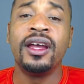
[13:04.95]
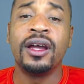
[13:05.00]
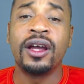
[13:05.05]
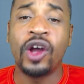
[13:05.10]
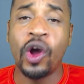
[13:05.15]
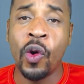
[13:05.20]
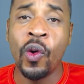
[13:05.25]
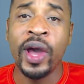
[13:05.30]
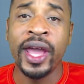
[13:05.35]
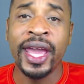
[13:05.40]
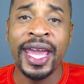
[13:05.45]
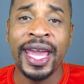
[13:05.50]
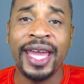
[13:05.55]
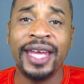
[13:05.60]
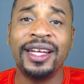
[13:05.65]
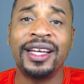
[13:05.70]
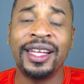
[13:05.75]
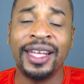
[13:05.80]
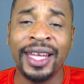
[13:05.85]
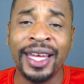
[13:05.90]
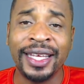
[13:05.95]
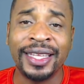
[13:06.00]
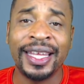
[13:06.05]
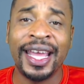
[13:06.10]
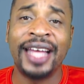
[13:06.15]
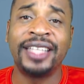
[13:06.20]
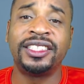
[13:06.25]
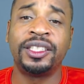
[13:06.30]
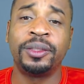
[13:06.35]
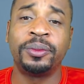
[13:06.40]
go ahead, click
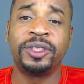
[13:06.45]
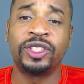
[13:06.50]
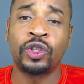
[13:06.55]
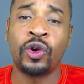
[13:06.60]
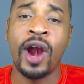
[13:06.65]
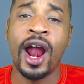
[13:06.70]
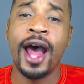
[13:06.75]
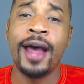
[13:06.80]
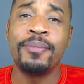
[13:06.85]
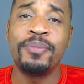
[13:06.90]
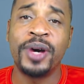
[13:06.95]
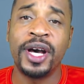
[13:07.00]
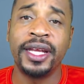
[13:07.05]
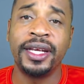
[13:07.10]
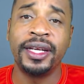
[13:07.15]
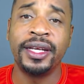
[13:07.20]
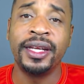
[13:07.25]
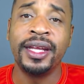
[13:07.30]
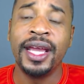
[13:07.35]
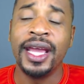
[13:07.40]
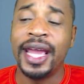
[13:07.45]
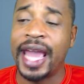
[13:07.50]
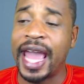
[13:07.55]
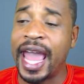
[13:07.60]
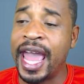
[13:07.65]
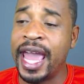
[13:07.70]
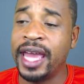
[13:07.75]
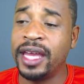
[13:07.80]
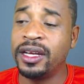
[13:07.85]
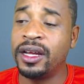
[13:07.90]
that subscribe button,
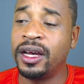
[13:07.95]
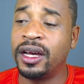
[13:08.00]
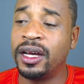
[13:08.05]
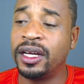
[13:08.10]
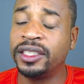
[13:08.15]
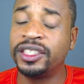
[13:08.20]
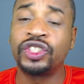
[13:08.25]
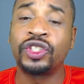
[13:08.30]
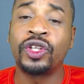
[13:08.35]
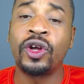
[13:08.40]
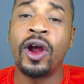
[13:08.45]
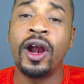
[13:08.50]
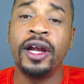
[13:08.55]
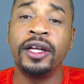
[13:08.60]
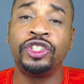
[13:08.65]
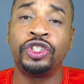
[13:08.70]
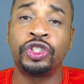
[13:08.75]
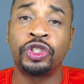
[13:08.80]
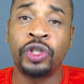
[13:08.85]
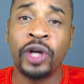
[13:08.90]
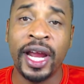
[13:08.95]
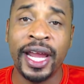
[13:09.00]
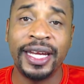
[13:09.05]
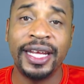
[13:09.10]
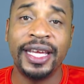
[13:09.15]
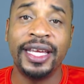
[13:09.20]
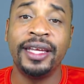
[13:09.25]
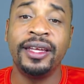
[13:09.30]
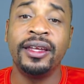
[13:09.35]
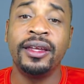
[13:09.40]
and start
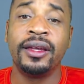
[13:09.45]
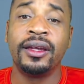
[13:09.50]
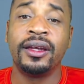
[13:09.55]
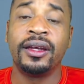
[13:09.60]
training.